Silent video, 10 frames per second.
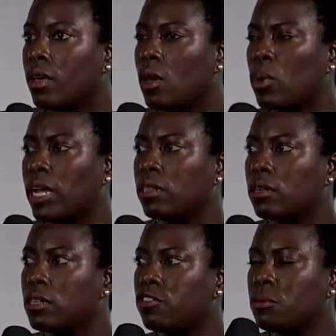And what I
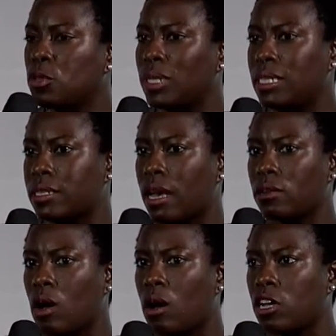learned from doing these
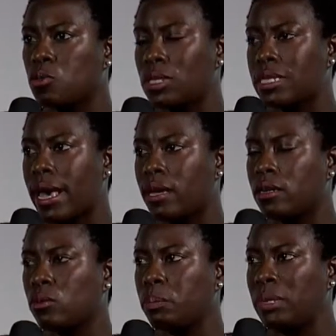town halls was that when